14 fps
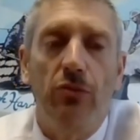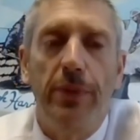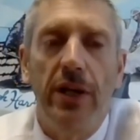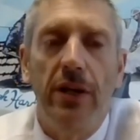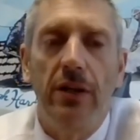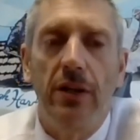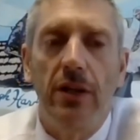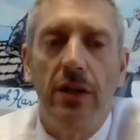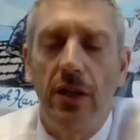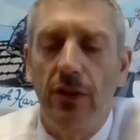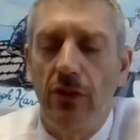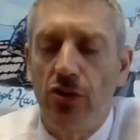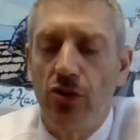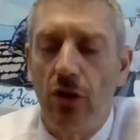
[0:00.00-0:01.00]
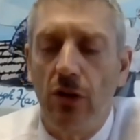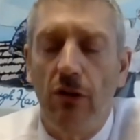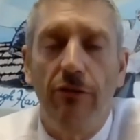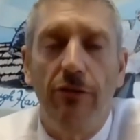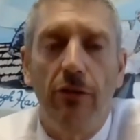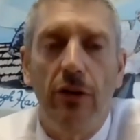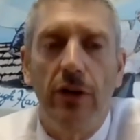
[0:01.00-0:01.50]
been in the struggle
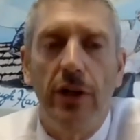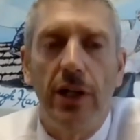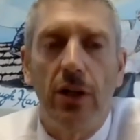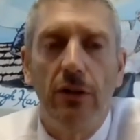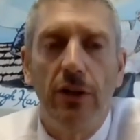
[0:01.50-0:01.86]
for